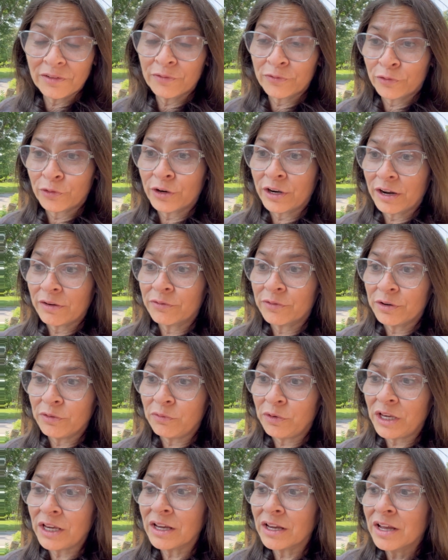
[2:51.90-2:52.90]
for every
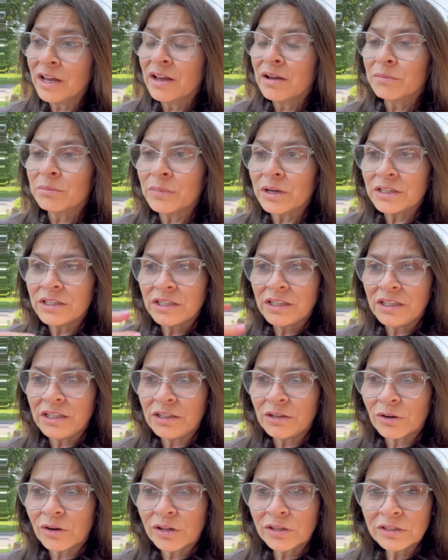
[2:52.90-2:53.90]
week, but
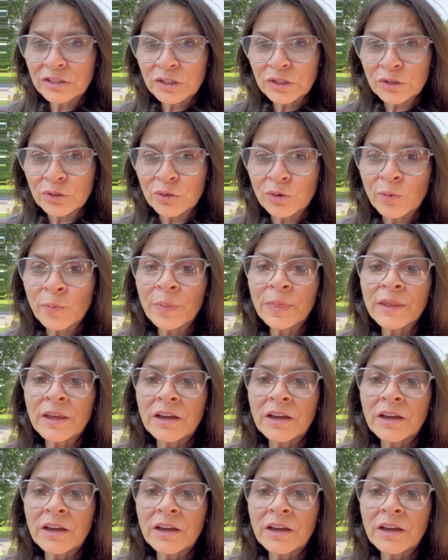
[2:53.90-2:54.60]
he also